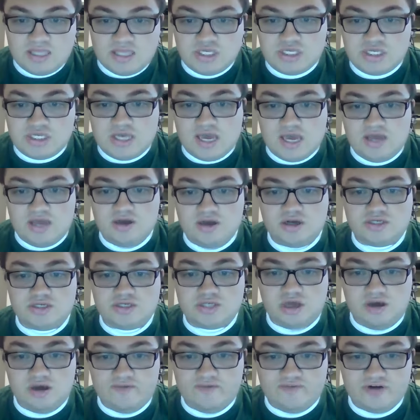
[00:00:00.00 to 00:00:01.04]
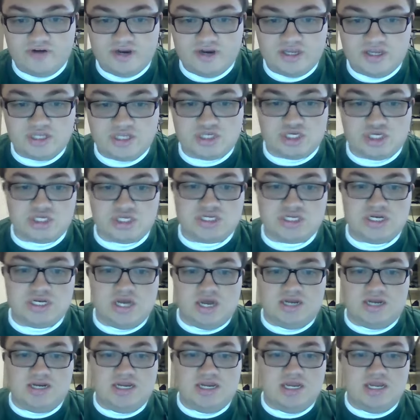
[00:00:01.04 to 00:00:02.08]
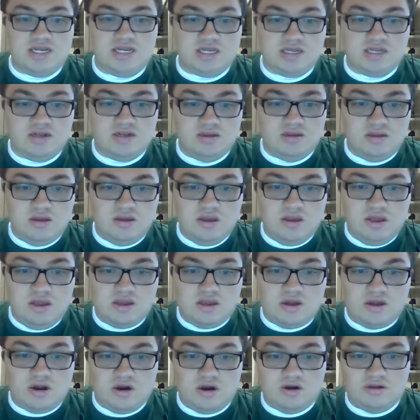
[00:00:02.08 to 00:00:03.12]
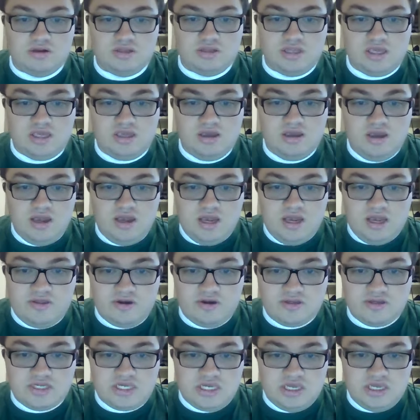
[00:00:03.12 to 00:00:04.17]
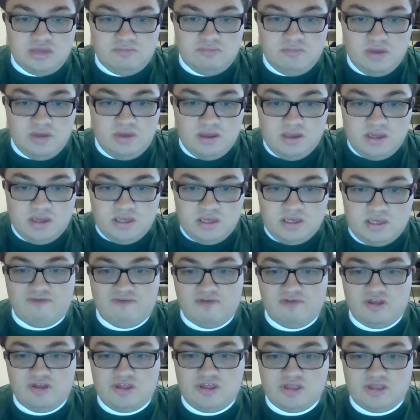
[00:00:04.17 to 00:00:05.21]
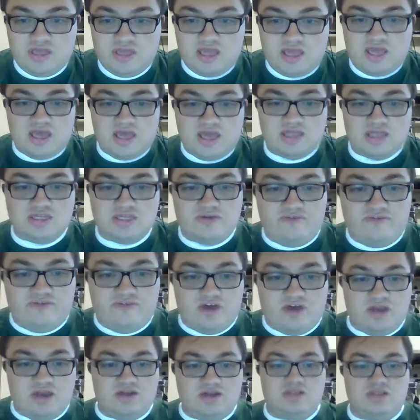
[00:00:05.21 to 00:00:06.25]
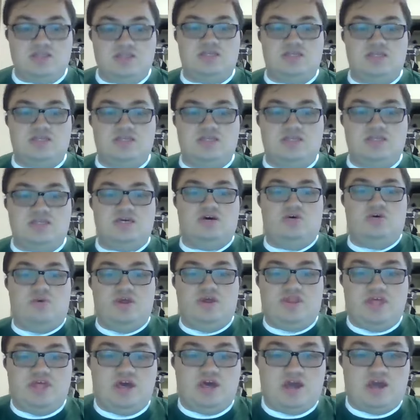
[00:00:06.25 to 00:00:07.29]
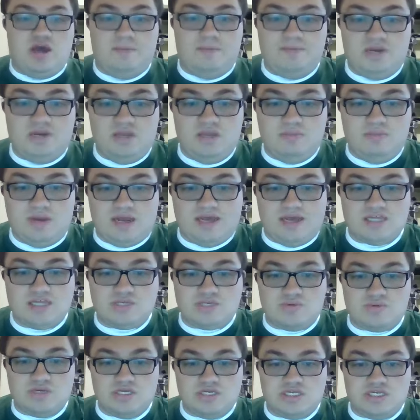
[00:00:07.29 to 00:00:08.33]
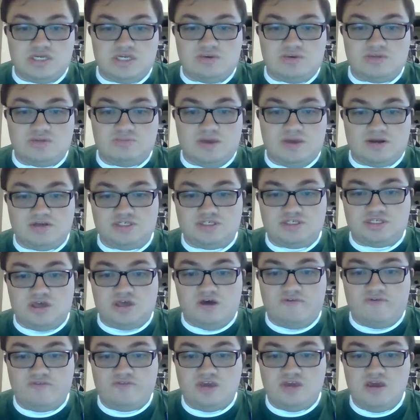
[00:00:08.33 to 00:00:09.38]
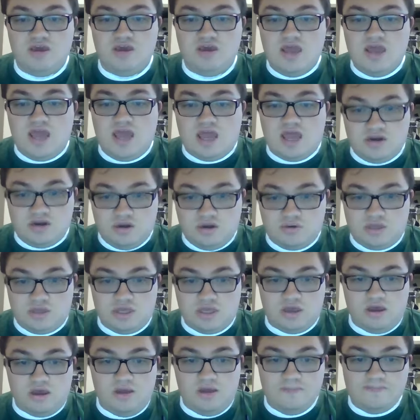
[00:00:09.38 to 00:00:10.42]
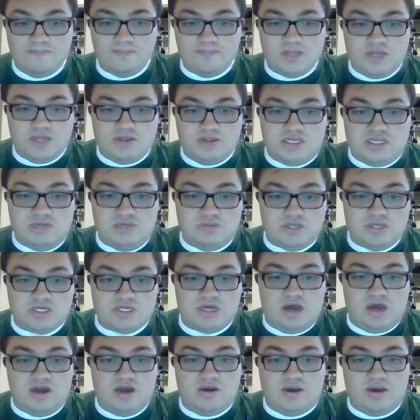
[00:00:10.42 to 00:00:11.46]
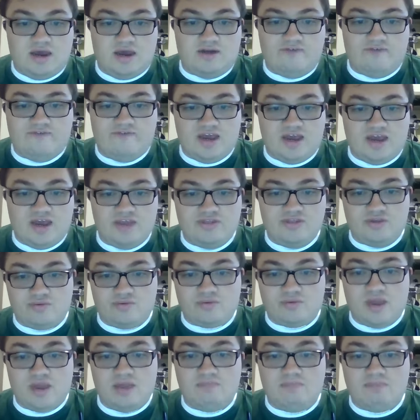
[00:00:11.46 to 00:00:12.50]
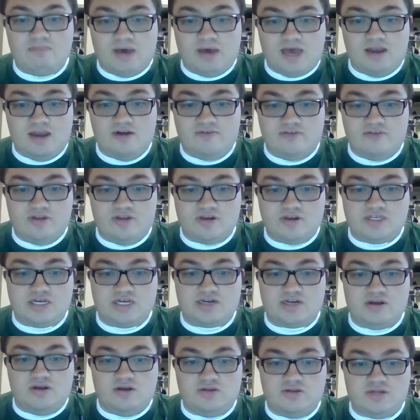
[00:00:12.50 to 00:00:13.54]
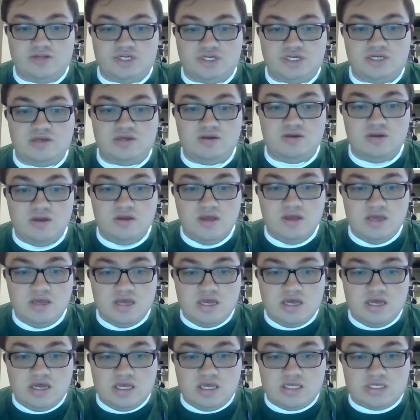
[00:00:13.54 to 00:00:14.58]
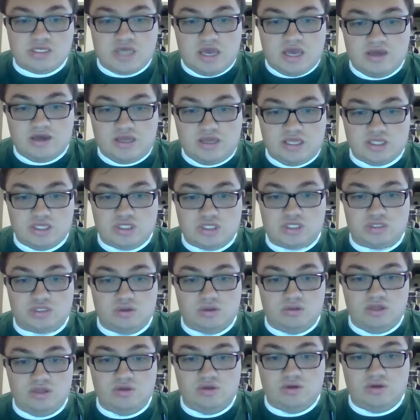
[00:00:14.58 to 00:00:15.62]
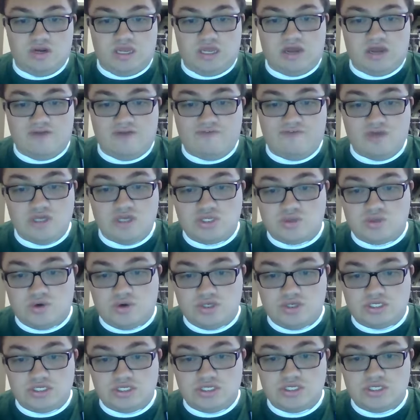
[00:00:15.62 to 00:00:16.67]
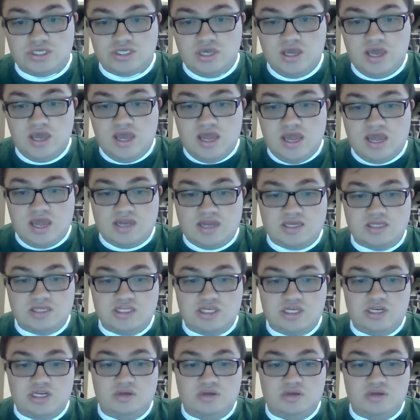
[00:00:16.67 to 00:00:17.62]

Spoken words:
and Skyhook's offer is just not needed. Currently, their team is doing everything they can to find a deal with the company, but as we see with Microsoft and Nokia, the team does not know how to find the right buyer for their technology. Skyhook is slowly running out of resources, and continuing